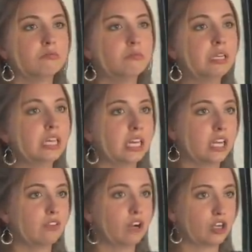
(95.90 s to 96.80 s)

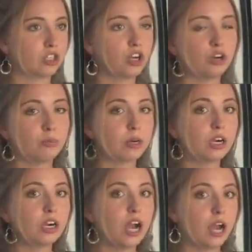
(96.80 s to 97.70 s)
beginning of
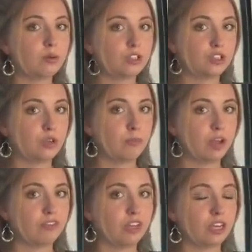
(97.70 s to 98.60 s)
October, I was doing
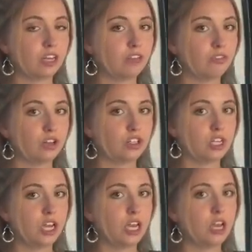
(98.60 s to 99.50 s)
my van
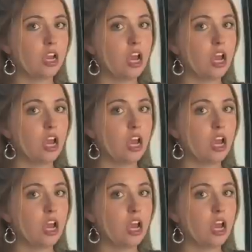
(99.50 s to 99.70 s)
conversion.